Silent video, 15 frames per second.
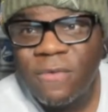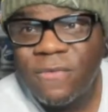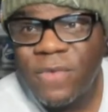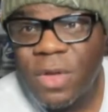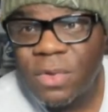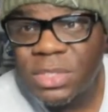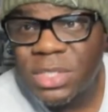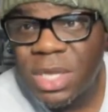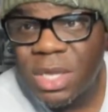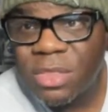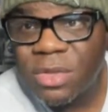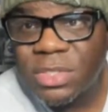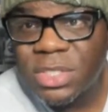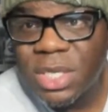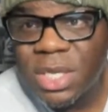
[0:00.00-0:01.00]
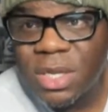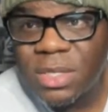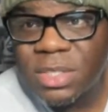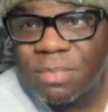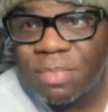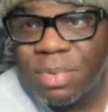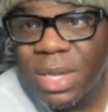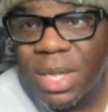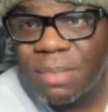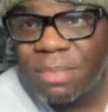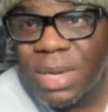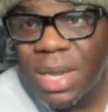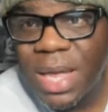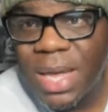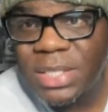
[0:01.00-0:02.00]
Folks tuck their tails and play
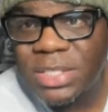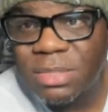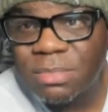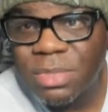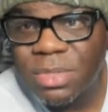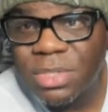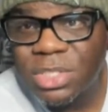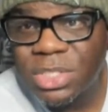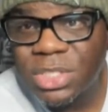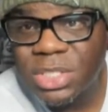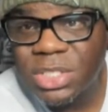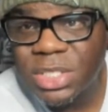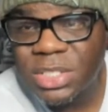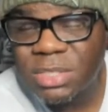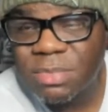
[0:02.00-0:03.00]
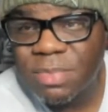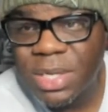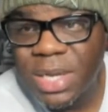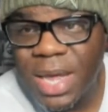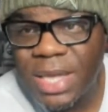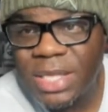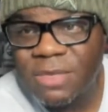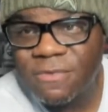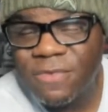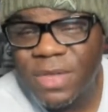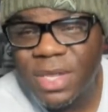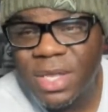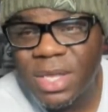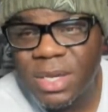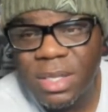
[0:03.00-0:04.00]
blind to bullshit just to be liked and
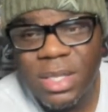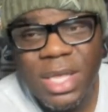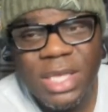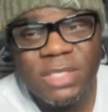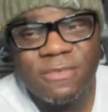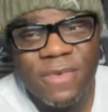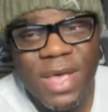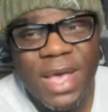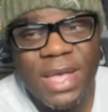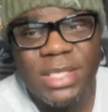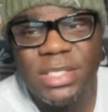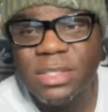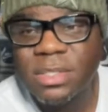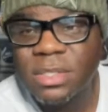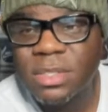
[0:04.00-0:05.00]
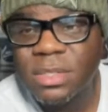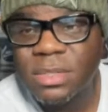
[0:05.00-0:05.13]
fit in. That's facts.